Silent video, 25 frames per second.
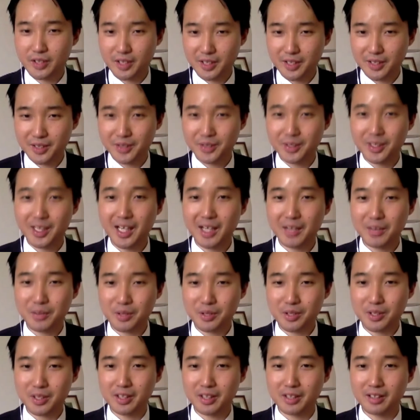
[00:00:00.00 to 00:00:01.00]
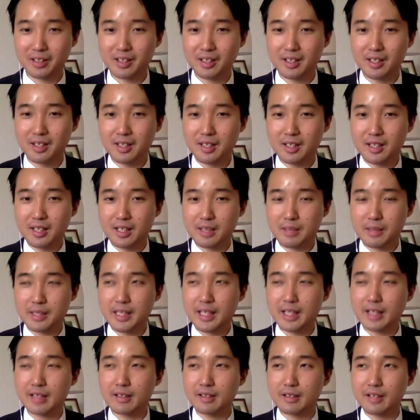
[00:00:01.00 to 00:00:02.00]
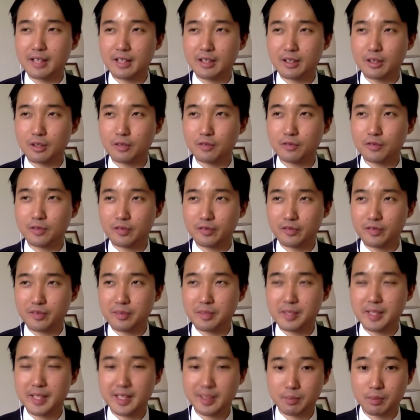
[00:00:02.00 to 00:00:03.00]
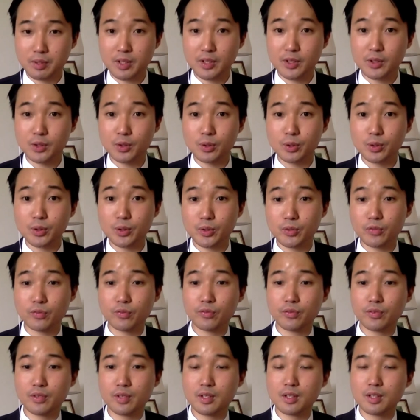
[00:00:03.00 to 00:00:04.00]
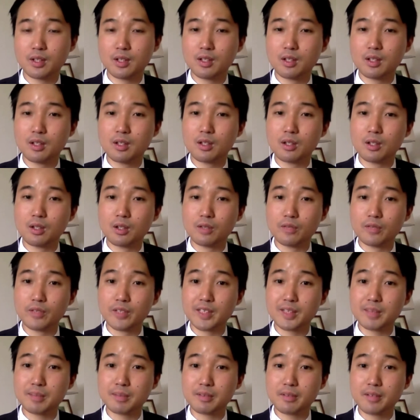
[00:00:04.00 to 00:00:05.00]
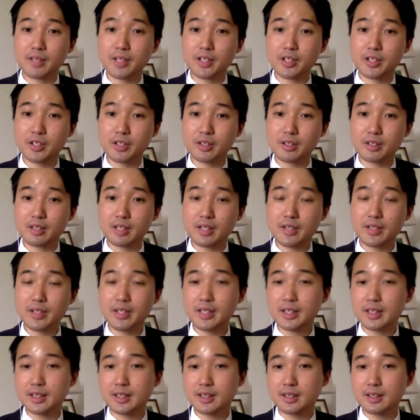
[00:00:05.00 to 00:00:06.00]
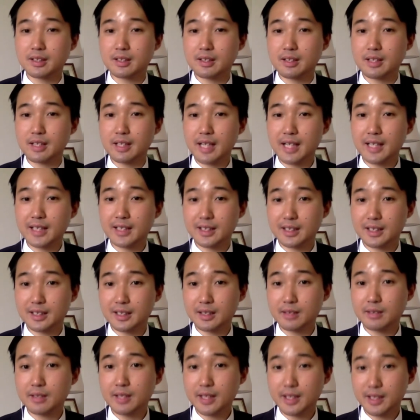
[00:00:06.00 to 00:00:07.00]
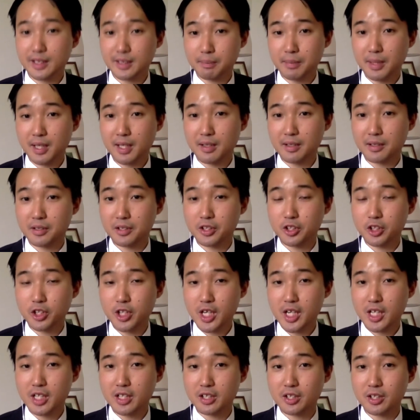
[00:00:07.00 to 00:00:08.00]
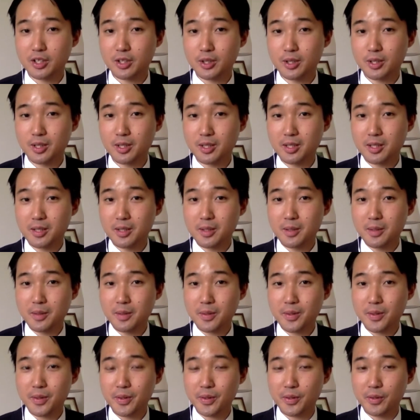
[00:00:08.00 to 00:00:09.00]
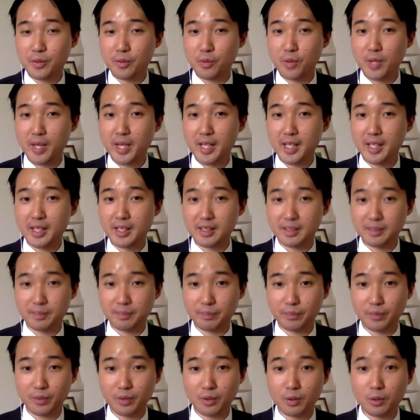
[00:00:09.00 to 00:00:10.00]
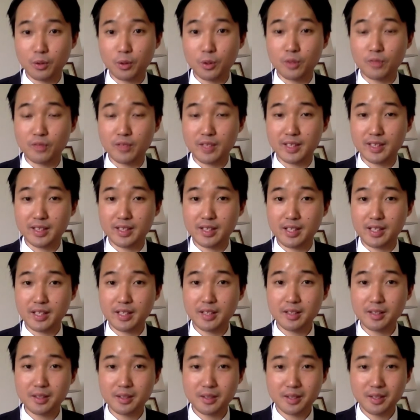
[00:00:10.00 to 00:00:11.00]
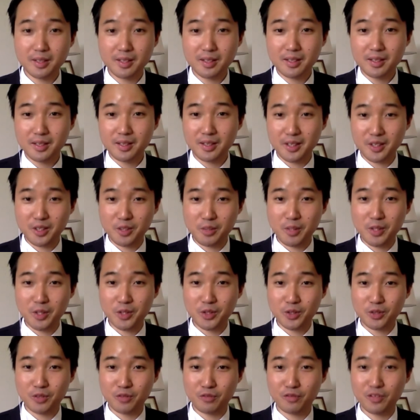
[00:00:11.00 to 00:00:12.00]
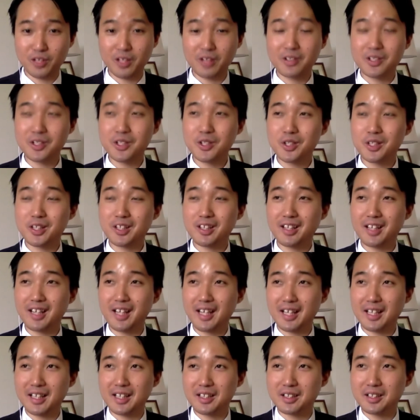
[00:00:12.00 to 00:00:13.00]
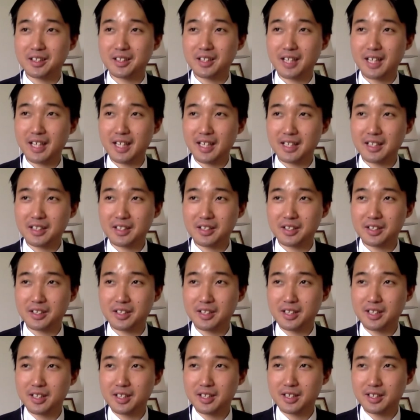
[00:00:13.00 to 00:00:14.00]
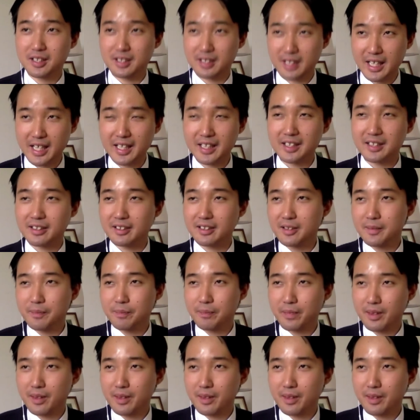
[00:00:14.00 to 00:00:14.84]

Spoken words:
years and counting, I mean that often for me has been a source of inspiration. I think it still has the power to change the way all of us think. You mentioned flourishing, and today